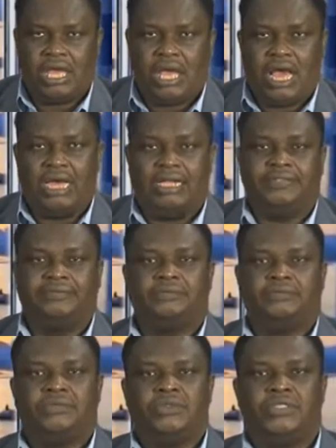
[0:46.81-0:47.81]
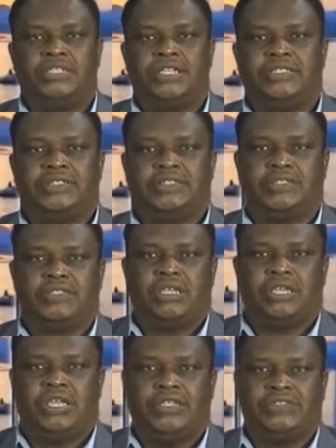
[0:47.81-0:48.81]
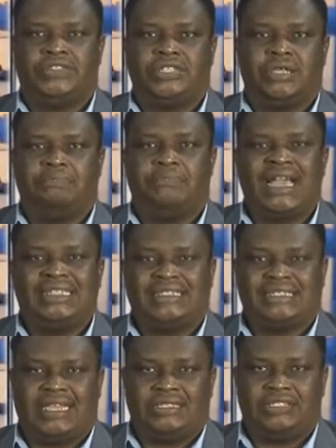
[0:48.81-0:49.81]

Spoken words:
And this is the mindset,